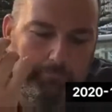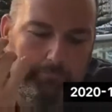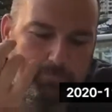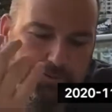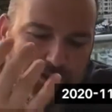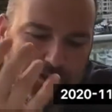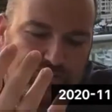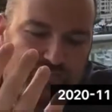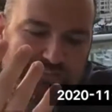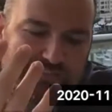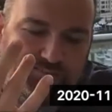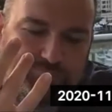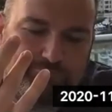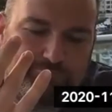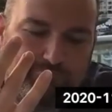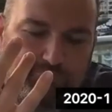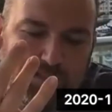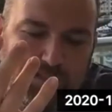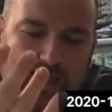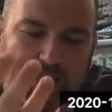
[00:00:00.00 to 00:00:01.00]
but
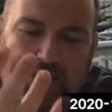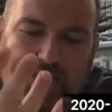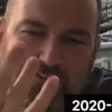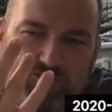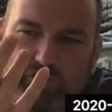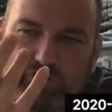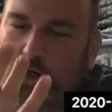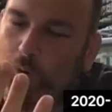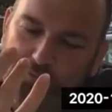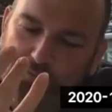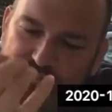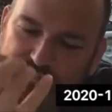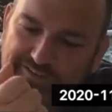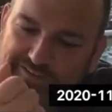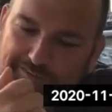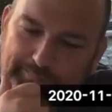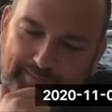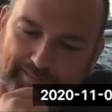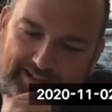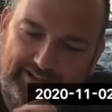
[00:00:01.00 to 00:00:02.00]
it's always at
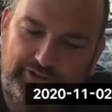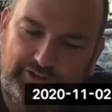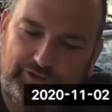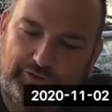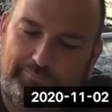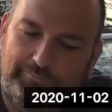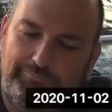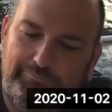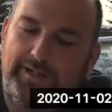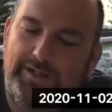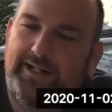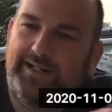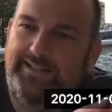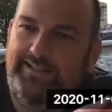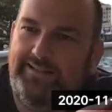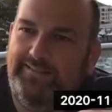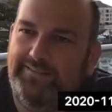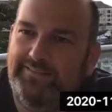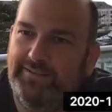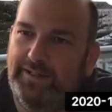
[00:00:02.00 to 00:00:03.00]
the back of your
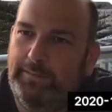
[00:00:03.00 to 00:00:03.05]
mind